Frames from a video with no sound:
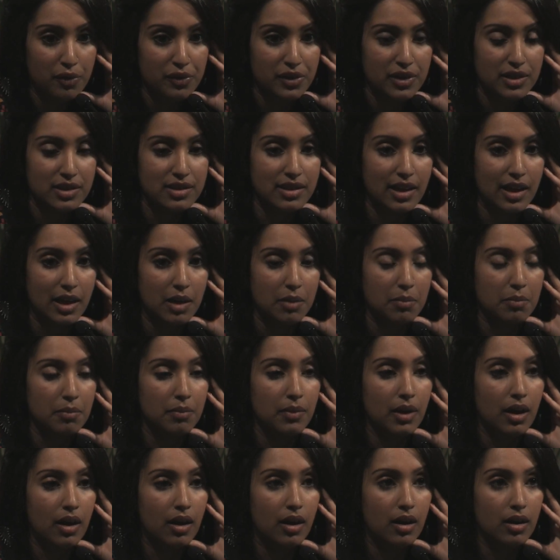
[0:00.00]
the same
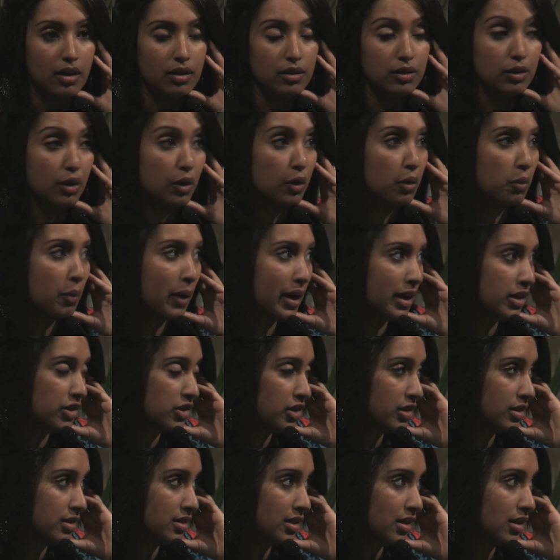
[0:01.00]
low
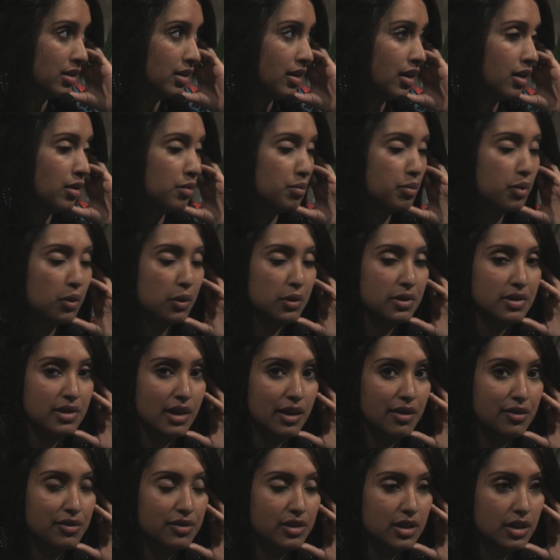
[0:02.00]
wages and poor
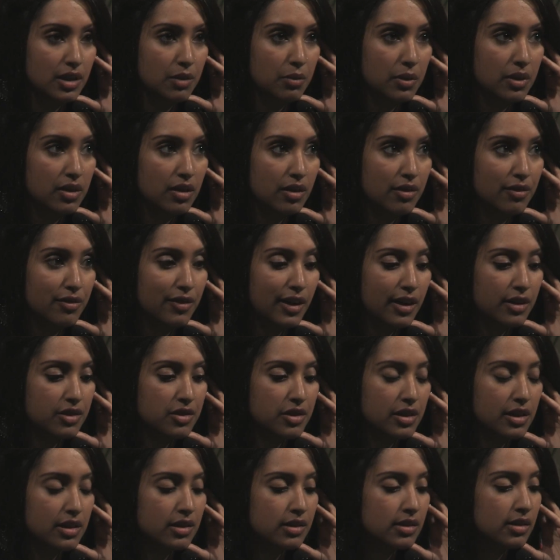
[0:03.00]
safety within
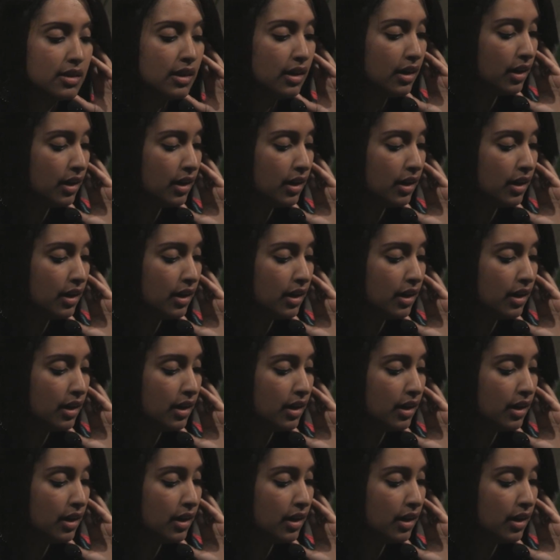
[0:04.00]
factories.